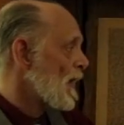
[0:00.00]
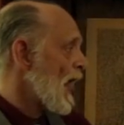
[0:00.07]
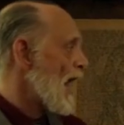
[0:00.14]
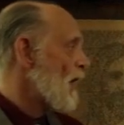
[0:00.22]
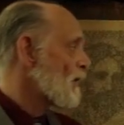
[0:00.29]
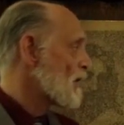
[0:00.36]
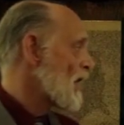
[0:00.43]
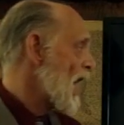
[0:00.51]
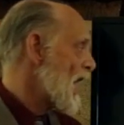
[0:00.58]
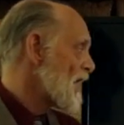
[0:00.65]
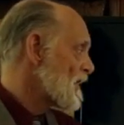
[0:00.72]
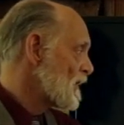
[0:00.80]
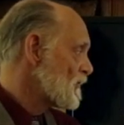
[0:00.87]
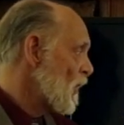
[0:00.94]
How
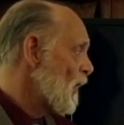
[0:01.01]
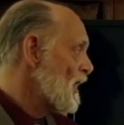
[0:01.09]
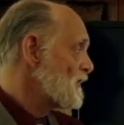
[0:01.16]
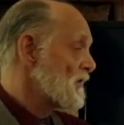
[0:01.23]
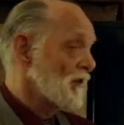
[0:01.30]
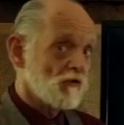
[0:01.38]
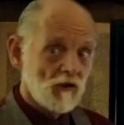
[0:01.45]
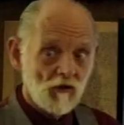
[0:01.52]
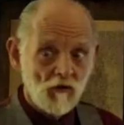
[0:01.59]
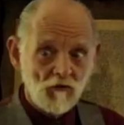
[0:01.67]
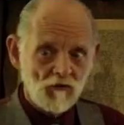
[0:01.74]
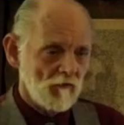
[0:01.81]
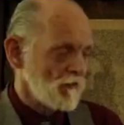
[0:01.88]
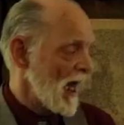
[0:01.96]
God anointed
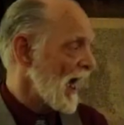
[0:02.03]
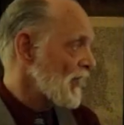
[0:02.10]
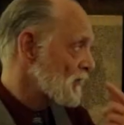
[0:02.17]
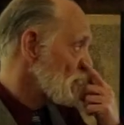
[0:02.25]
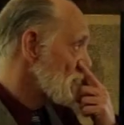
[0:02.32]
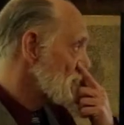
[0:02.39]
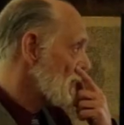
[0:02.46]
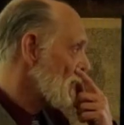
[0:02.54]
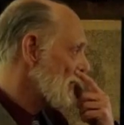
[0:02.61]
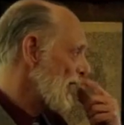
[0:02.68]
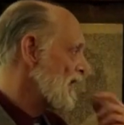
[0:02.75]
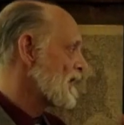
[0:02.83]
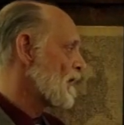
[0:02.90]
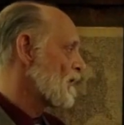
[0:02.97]
Jesus of Nazareth.
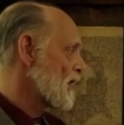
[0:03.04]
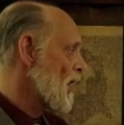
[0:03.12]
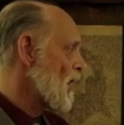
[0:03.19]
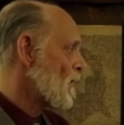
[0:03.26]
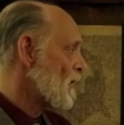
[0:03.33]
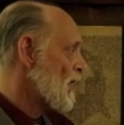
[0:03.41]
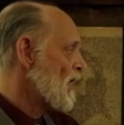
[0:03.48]
Okay, there we go.